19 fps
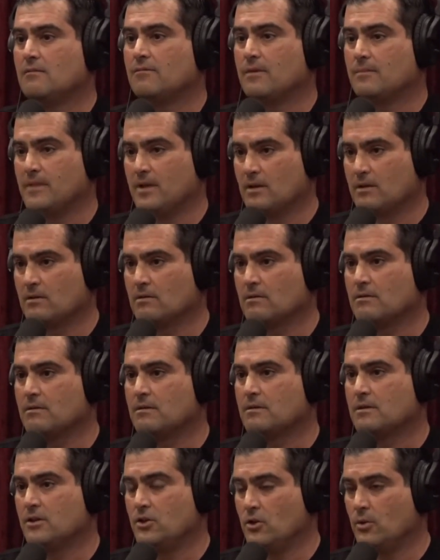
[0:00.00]
from the
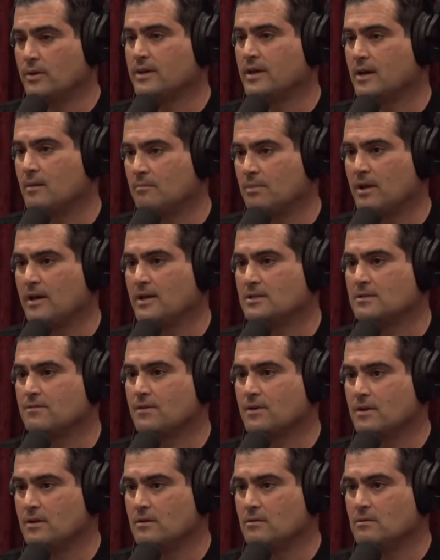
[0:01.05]
earth. Do you know what that implies
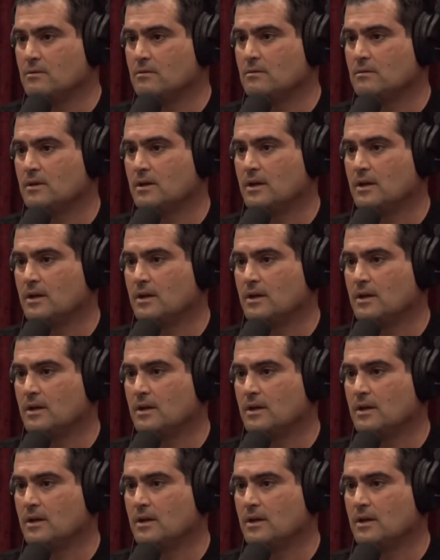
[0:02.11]
for you?